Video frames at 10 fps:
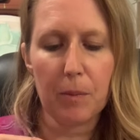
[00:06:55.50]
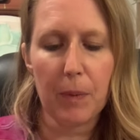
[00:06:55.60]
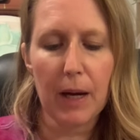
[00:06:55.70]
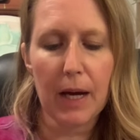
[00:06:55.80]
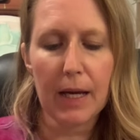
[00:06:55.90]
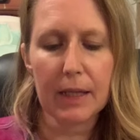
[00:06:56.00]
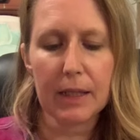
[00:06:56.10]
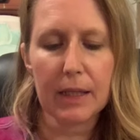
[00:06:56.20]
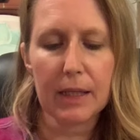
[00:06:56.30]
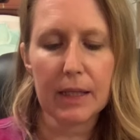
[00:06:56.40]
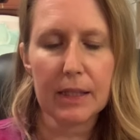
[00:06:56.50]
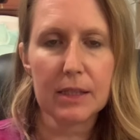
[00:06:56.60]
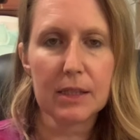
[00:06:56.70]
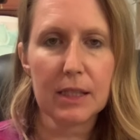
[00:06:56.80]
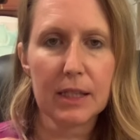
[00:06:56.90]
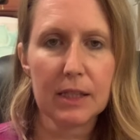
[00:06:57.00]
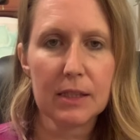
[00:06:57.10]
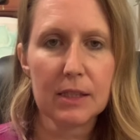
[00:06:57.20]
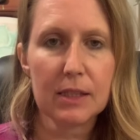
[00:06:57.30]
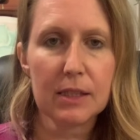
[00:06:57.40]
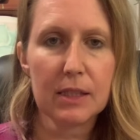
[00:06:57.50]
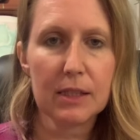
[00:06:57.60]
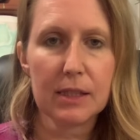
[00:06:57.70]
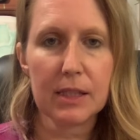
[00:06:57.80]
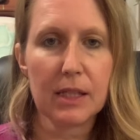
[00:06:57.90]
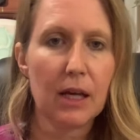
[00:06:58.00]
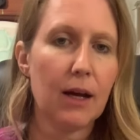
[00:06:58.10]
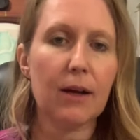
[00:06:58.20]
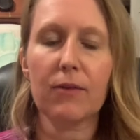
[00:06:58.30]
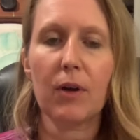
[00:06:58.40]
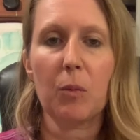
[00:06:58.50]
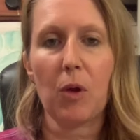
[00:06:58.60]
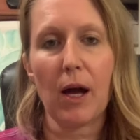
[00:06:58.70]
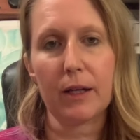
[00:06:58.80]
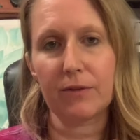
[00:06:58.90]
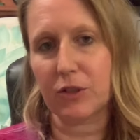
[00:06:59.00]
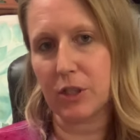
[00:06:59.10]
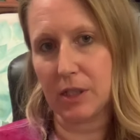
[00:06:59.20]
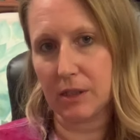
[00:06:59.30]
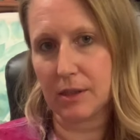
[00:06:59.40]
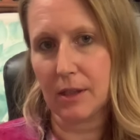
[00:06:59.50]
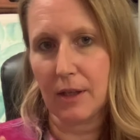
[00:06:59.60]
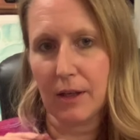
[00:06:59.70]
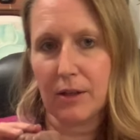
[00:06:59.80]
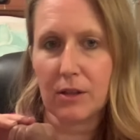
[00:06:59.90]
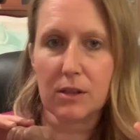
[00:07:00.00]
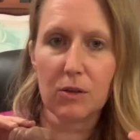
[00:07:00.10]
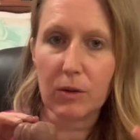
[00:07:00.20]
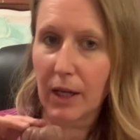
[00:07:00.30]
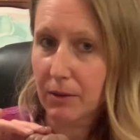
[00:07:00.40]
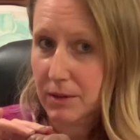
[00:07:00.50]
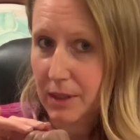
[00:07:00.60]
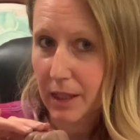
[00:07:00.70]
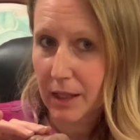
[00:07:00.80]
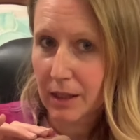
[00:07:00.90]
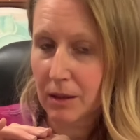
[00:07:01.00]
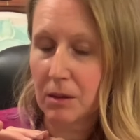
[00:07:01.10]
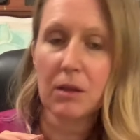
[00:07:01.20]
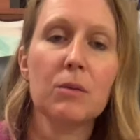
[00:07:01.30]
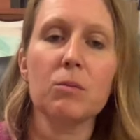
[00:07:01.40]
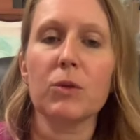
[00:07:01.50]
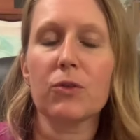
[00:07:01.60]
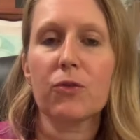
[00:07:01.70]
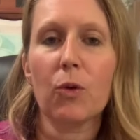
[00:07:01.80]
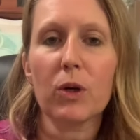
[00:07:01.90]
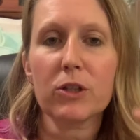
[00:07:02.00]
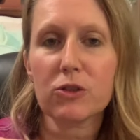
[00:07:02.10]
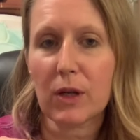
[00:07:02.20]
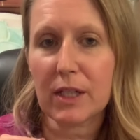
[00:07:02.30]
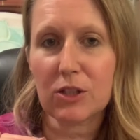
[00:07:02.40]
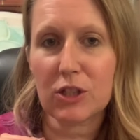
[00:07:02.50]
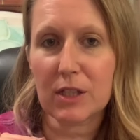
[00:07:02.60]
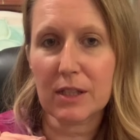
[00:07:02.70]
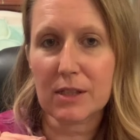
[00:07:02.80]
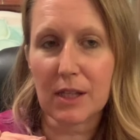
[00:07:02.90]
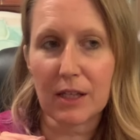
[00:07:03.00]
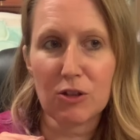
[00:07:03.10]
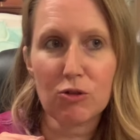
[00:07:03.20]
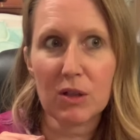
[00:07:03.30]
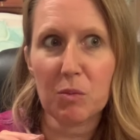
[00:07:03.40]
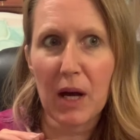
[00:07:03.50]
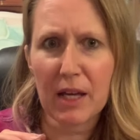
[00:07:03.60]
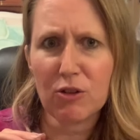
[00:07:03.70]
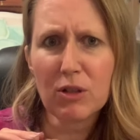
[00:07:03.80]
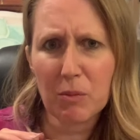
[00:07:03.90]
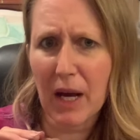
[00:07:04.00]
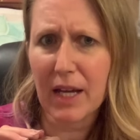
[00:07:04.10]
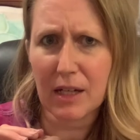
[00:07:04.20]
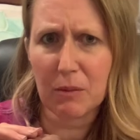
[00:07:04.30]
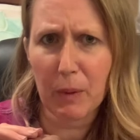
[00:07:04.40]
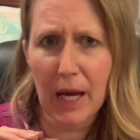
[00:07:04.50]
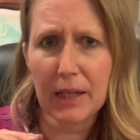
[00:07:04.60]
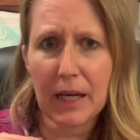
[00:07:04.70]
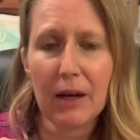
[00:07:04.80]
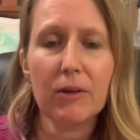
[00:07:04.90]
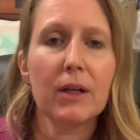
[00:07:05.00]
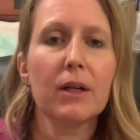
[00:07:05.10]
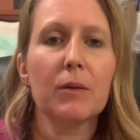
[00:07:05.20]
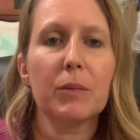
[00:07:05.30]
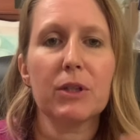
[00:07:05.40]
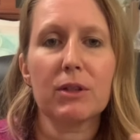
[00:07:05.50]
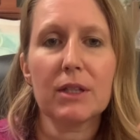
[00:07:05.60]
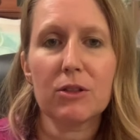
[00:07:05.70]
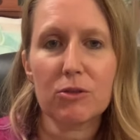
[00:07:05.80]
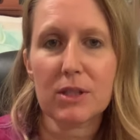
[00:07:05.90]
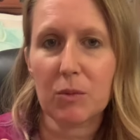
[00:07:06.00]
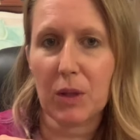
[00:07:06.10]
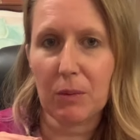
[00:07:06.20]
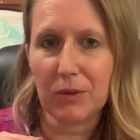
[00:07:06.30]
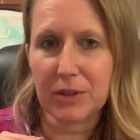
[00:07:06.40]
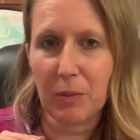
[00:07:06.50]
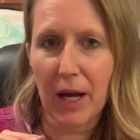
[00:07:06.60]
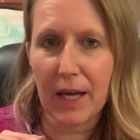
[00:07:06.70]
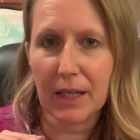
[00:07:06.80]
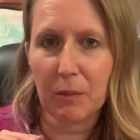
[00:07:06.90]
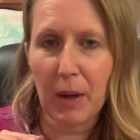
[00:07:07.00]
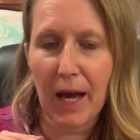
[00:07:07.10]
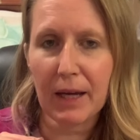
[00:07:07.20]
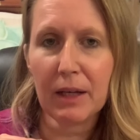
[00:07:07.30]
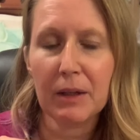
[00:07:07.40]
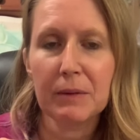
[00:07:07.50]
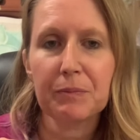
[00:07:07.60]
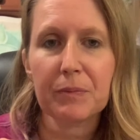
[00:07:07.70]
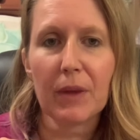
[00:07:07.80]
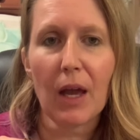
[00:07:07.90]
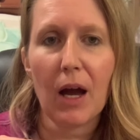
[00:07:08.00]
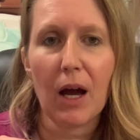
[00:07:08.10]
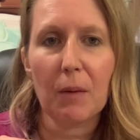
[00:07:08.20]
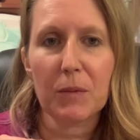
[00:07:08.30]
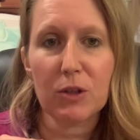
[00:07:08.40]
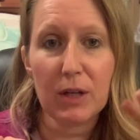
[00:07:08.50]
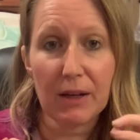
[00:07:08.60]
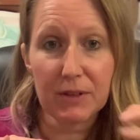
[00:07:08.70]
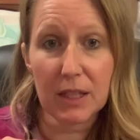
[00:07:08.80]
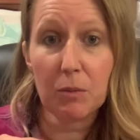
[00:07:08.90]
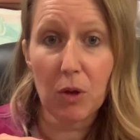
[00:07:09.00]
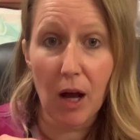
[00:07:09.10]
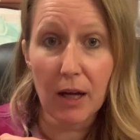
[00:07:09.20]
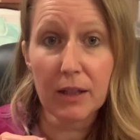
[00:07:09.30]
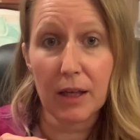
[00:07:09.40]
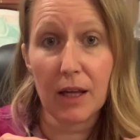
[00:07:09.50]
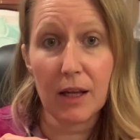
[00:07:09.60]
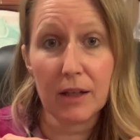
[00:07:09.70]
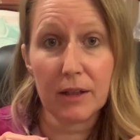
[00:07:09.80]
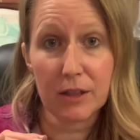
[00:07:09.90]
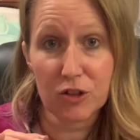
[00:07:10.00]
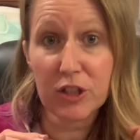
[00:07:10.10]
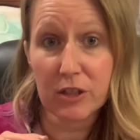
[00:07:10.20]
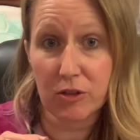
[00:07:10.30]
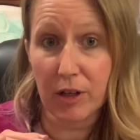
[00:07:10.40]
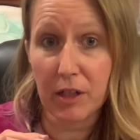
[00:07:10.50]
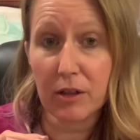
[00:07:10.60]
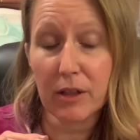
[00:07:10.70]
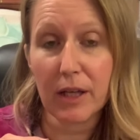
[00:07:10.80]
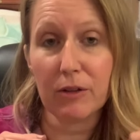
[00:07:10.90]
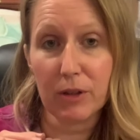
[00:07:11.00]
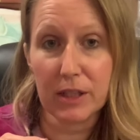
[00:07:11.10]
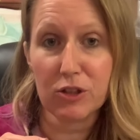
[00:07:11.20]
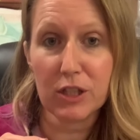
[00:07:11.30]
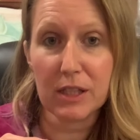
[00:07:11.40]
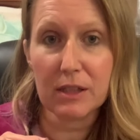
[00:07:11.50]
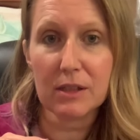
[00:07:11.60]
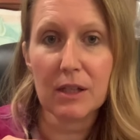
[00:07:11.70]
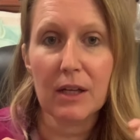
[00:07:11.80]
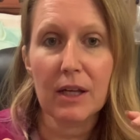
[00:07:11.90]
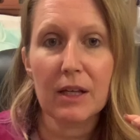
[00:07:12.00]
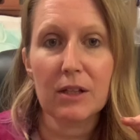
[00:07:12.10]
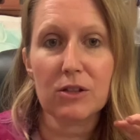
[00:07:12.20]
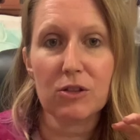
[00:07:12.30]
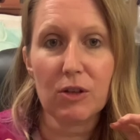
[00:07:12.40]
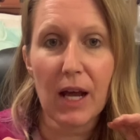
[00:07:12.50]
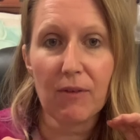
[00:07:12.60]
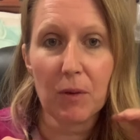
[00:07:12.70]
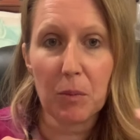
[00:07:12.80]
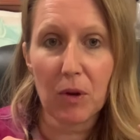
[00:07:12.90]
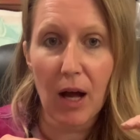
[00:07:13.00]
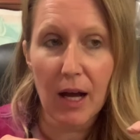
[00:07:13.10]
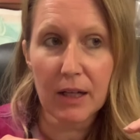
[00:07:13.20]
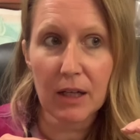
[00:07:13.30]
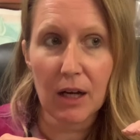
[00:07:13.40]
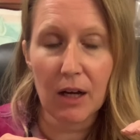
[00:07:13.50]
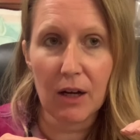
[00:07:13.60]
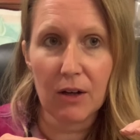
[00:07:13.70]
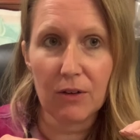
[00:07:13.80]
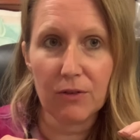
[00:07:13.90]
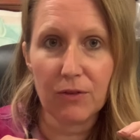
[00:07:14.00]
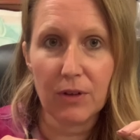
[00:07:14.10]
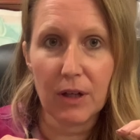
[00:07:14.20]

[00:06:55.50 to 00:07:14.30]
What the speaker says: but it's the consistency of a block of cheese. So when I was a kid, before shredded cheese, like you can buy it in a bag now, but you didn't used to be able to buy it in a bag. You'd have to get a block and get a cheese grater and grate cheese. So you'd have a block of